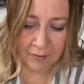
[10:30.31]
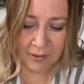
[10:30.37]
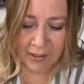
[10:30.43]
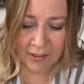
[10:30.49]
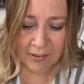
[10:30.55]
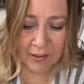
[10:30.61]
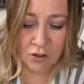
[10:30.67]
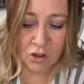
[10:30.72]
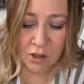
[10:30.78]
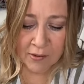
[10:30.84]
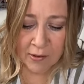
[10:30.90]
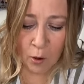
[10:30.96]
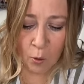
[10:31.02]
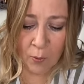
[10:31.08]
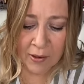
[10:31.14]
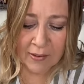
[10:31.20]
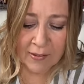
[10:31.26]
Yeah, it's just
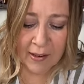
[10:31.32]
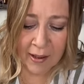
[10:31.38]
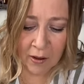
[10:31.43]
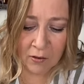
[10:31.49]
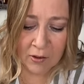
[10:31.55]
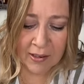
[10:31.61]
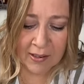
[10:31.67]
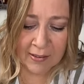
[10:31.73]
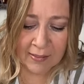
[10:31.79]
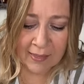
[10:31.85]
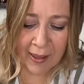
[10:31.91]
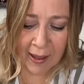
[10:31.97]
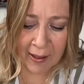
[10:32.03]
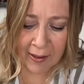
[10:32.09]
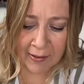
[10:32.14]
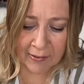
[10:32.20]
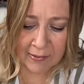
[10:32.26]
going down in
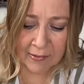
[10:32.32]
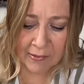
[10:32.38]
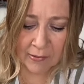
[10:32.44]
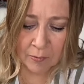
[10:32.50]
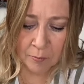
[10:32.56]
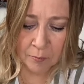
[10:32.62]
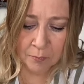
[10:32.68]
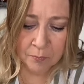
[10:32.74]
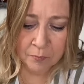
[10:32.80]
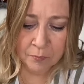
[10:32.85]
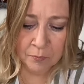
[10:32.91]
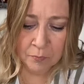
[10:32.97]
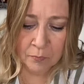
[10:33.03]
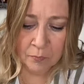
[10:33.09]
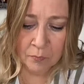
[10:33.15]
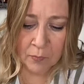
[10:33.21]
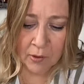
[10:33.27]
lines,
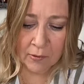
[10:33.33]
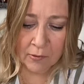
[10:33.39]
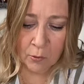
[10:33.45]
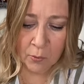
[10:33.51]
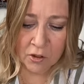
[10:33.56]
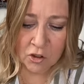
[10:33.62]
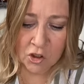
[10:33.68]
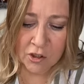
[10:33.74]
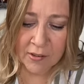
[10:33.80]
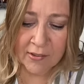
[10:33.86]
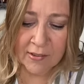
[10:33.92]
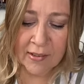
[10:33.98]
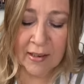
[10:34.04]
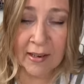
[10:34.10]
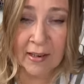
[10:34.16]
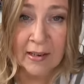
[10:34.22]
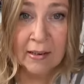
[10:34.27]
so it's just
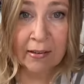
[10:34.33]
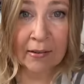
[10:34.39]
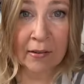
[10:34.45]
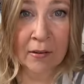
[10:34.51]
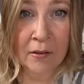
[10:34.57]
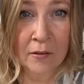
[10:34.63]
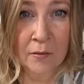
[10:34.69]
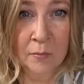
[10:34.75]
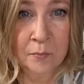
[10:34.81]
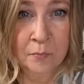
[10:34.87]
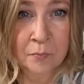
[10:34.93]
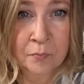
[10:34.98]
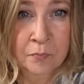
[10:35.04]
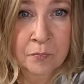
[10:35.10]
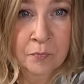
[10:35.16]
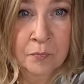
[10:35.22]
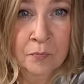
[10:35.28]
neat.
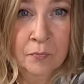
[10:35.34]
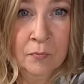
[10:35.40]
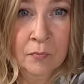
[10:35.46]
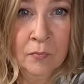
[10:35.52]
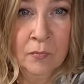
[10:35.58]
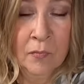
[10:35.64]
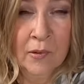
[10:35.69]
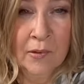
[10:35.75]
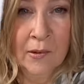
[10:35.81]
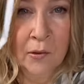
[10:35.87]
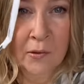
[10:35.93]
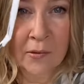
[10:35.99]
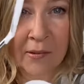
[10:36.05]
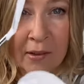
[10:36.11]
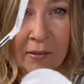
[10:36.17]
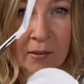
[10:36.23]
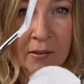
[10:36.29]
So
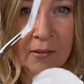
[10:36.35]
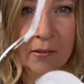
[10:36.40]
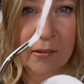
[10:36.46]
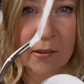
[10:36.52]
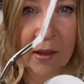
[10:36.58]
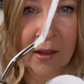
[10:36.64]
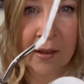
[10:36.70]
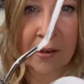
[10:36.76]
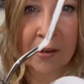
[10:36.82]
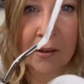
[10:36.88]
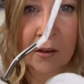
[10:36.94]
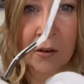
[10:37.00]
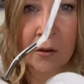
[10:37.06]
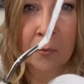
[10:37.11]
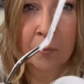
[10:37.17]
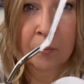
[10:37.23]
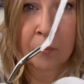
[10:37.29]
see this side
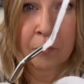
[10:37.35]
here?